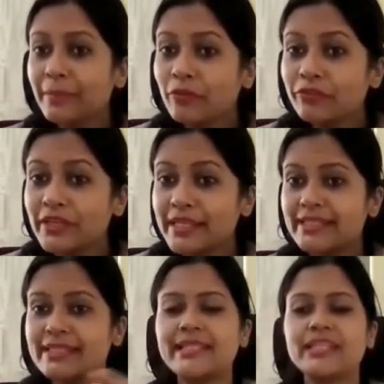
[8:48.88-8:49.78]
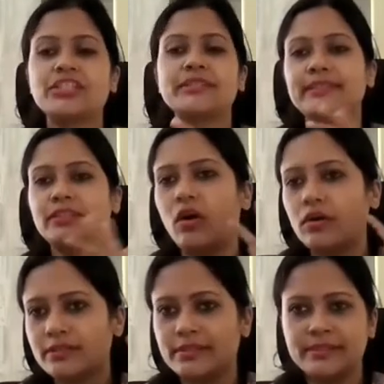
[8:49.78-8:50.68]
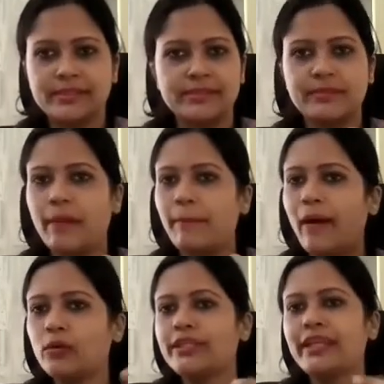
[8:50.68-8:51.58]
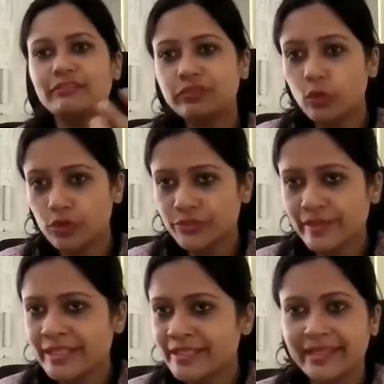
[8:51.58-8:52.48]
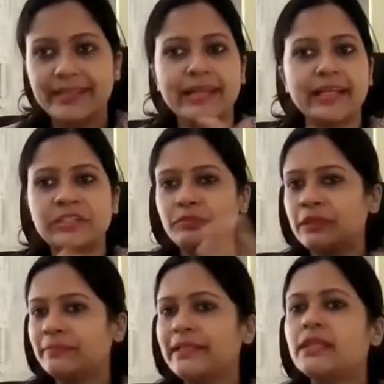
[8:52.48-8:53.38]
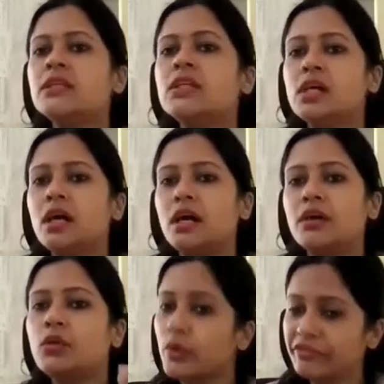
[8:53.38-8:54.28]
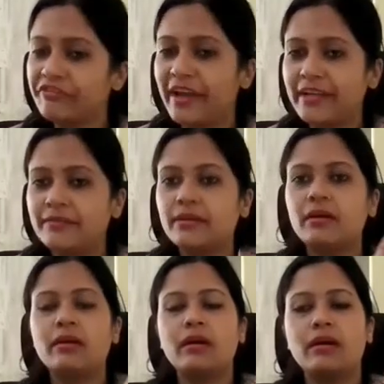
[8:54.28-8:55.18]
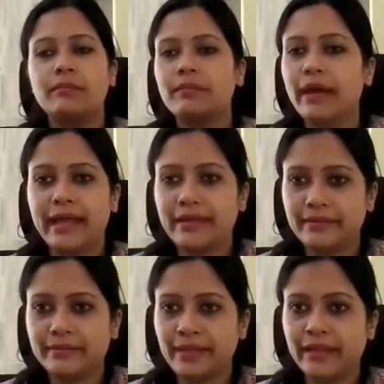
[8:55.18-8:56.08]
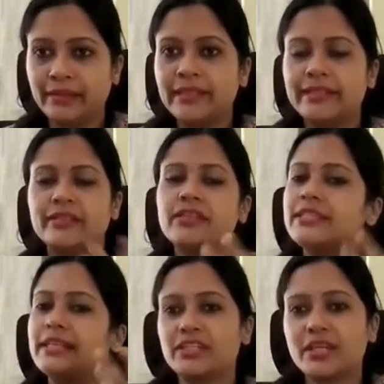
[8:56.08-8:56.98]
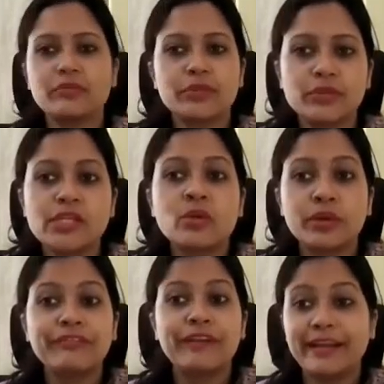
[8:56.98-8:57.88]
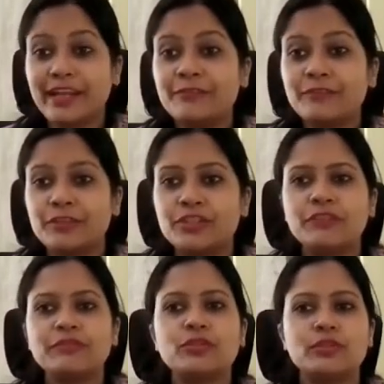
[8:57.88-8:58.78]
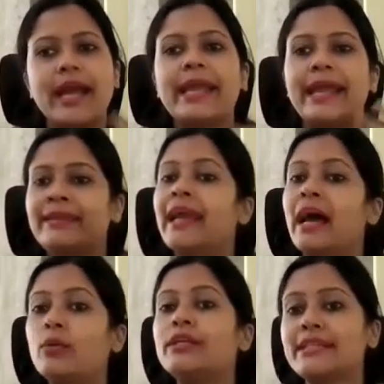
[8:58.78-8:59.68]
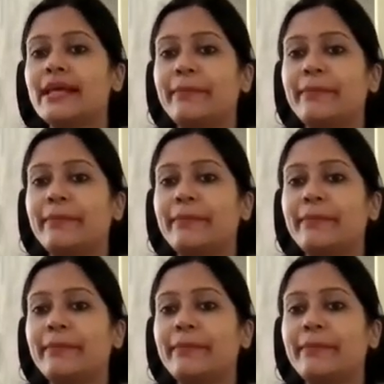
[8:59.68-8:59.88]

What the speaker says: name of the legislation, it talks about the enforcement date that it will be notified at a later stage and which was notified as 1st of July and now